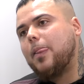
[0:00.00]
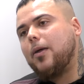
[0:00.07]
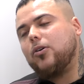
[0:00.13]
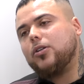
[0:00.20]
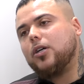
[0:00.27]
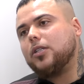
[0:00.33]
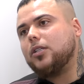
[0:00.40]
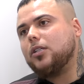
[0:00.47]
no
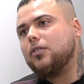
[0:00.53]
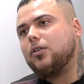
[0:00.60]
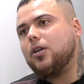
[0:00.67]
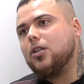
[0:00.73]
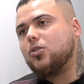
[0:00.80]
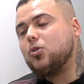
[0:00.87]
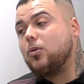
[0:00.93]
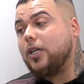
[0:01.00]
justice for it
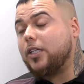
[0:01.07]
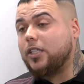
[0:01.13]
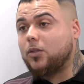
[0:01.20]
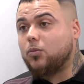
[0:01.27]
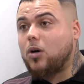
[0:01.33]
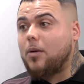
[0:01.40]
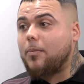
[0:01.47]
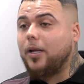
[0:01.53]
at all. And this
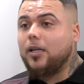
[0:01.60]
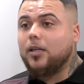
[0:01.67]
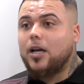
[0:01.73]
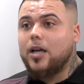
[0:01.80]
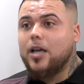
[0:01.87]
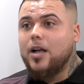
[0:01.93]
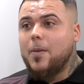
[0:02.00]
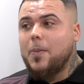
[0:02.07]
is what I mean.
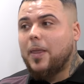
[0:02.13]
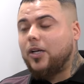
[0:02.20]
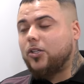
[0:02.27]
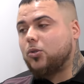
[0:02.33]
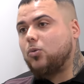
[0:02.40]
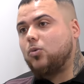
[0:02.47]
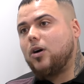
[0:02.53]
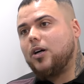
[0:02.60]
Like
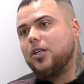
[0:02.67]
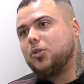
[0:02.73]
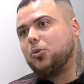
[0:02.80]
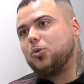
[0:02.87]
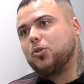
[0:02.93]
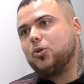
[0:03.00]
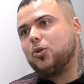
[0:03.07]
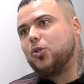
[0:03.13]
it's all it's
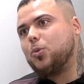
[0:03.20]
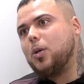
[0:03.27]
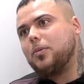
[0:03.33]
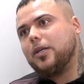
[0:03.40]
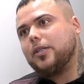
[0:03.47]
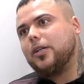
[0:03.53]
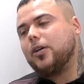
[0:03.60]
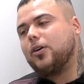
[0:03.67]
all sort of
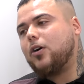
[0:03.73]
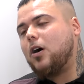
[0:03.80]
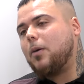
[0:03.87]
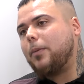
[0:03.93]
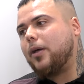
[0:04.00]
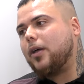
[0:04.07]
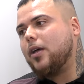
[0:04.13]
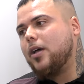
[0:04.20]
swept under the
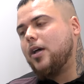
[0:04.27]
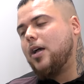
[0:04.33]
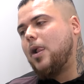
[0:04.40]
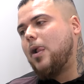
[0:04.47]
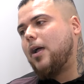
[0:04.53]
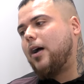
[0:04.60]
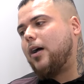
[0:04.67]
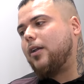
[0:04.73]
carpet.
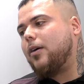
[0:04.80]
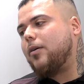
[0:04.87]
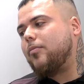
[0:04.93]
And